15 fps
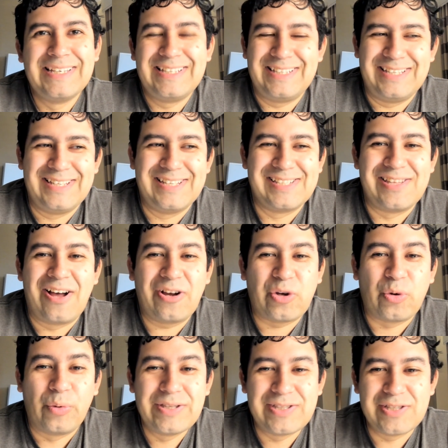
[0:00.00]
is not
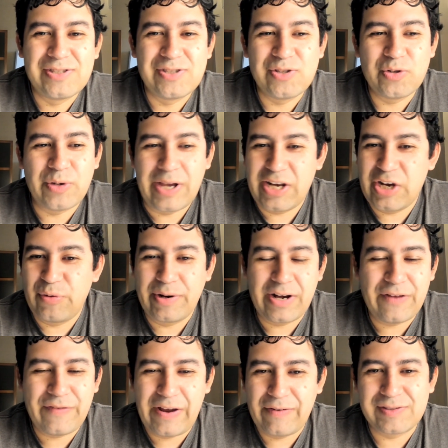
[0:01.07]
going to do anyone
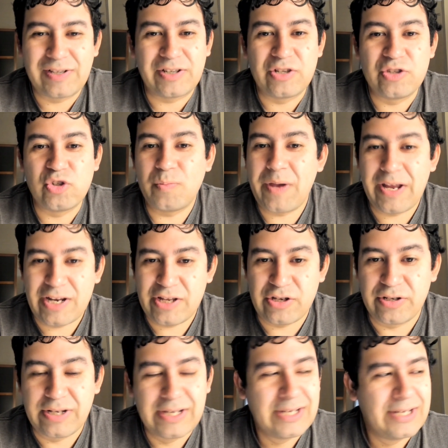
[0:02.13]
any favor. It's not going to do me any
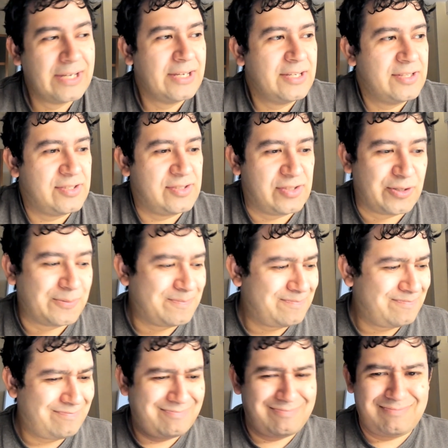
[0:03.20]
good. So,
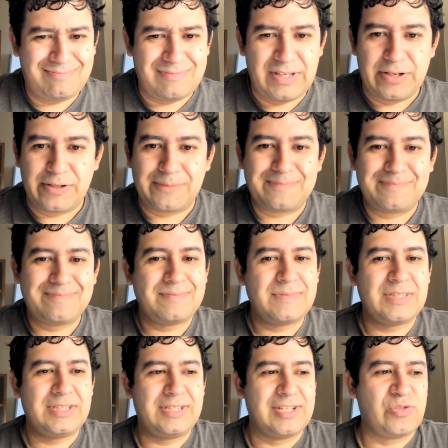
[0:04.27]
you know,
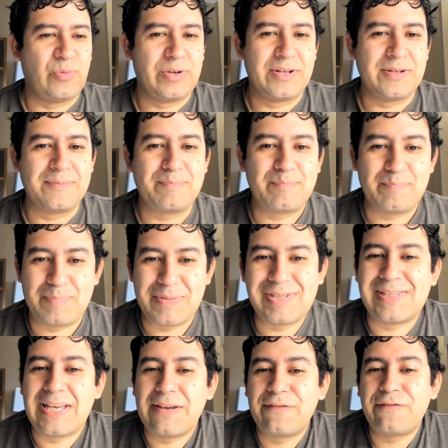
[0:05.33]
just want to be
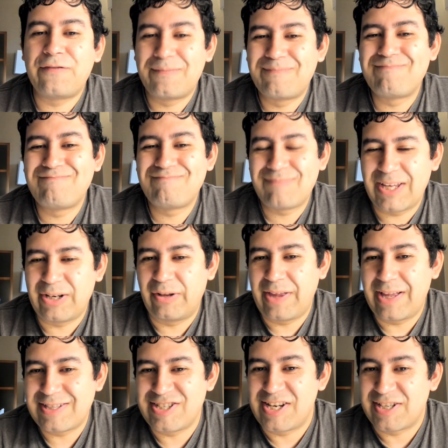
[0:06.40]
safe and all
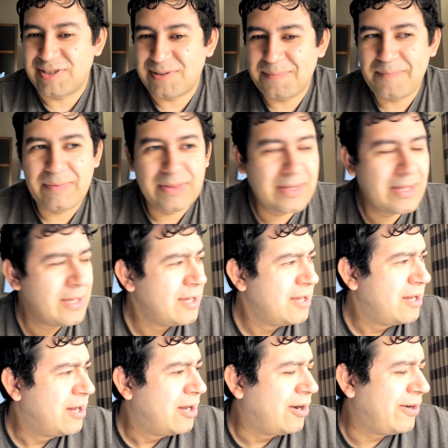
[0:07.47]
that jazz.
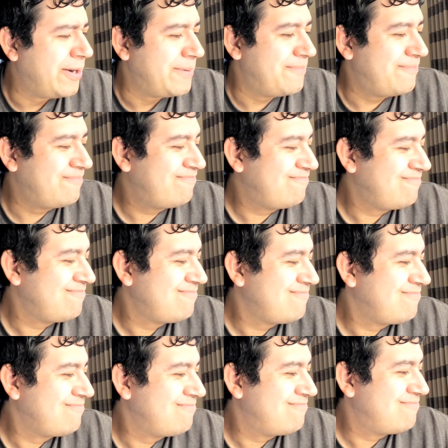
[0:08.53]
All right.
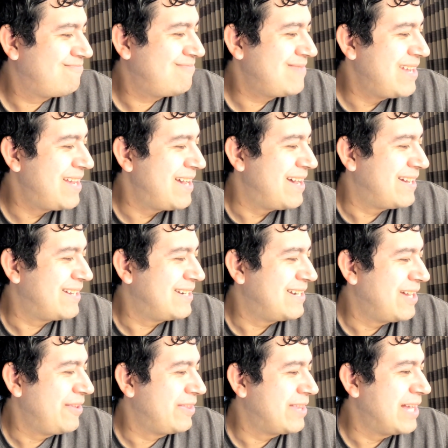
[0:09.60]
Yeah,
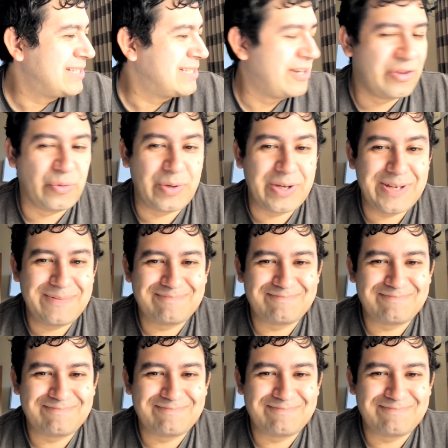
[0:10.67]
now that that's out of the way,